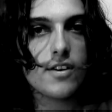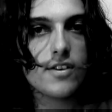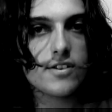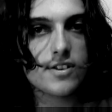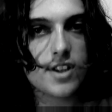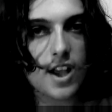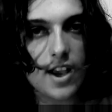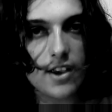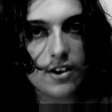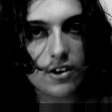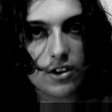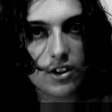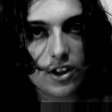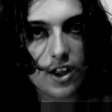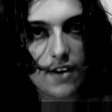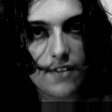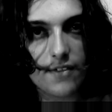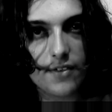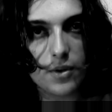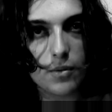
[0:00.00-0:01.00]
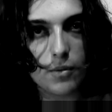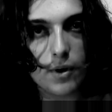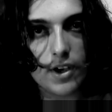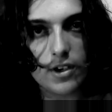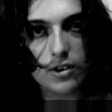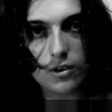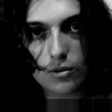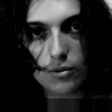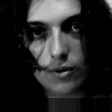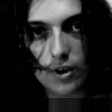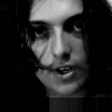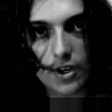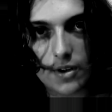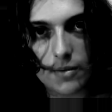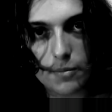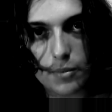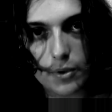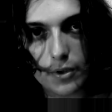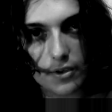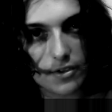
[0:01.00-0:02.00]
Start your life the way you want
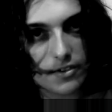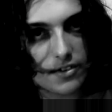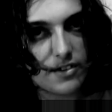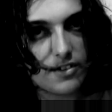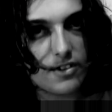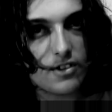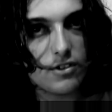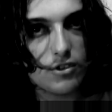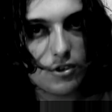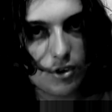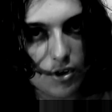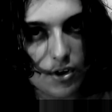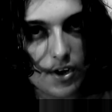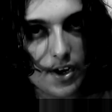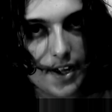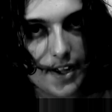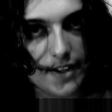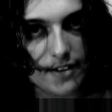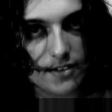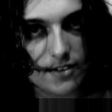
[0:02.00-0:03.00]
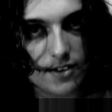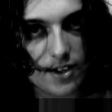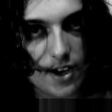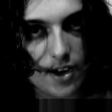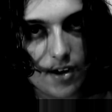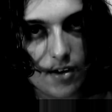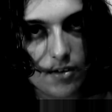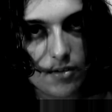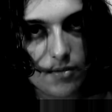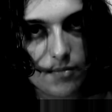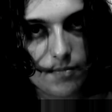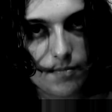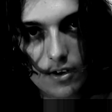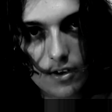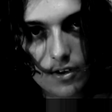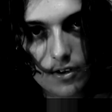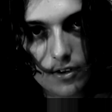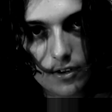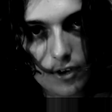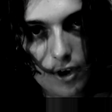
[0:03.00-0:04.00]
it because it's in your hands now.
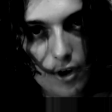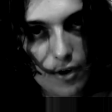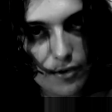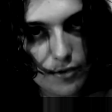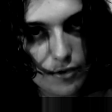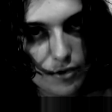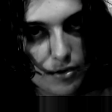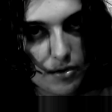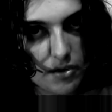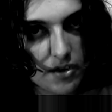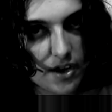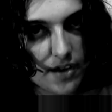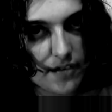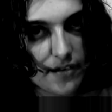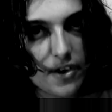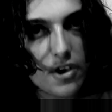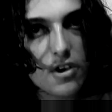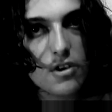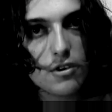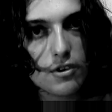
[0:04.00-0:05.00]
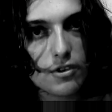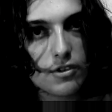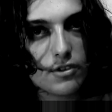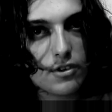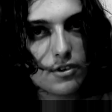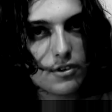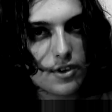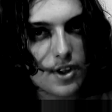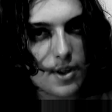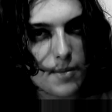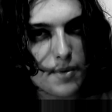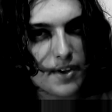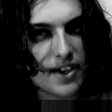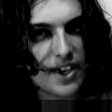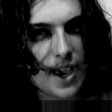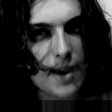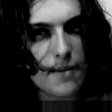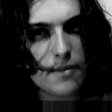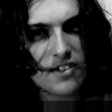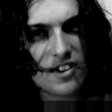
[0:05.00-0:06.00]
Go do whatever you used to do that
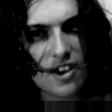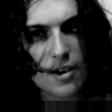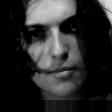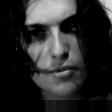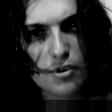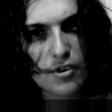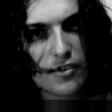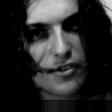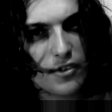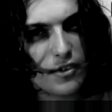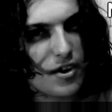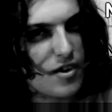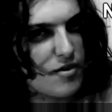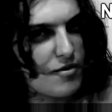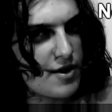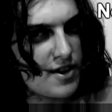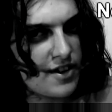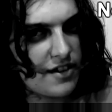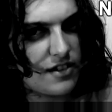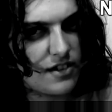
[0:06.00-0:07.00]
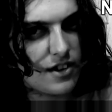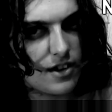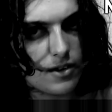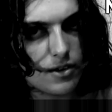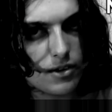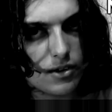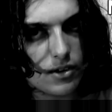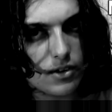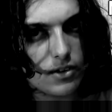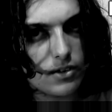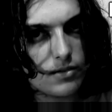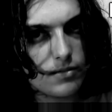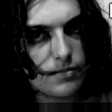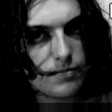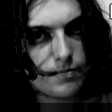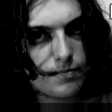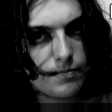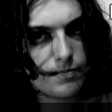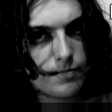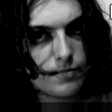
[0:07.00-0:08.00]
became taboo for no reason at all.
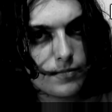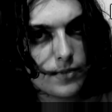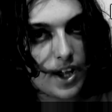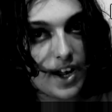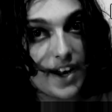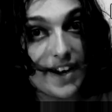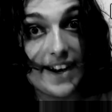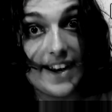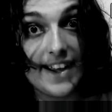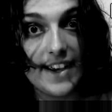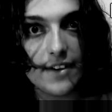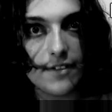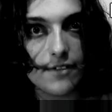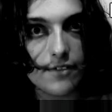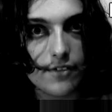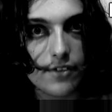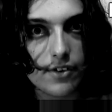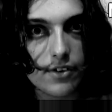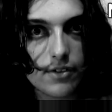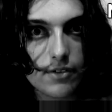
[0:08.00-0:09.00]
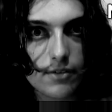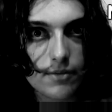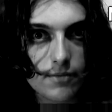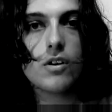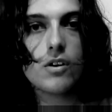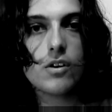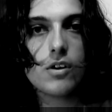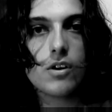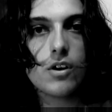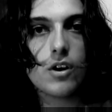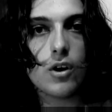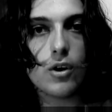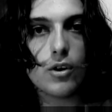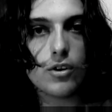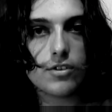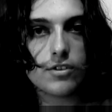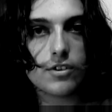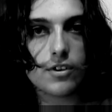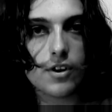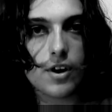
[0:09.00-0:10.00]
Live.
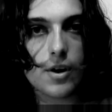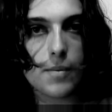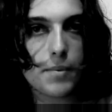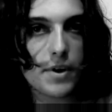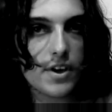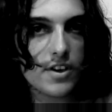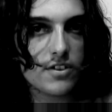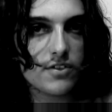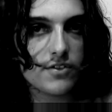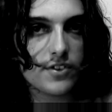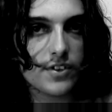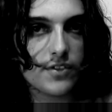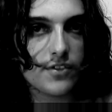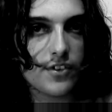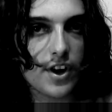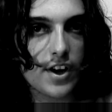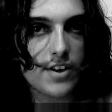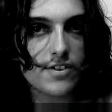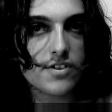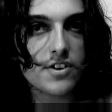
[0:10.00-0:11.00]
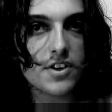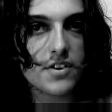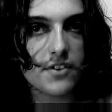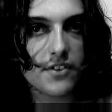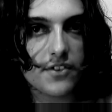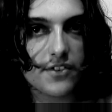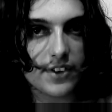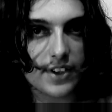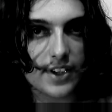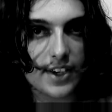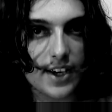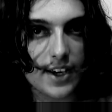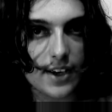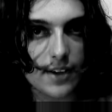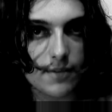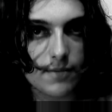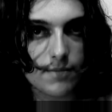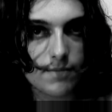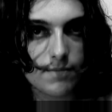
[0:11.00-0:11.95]
Also, a piece of advice to never forget.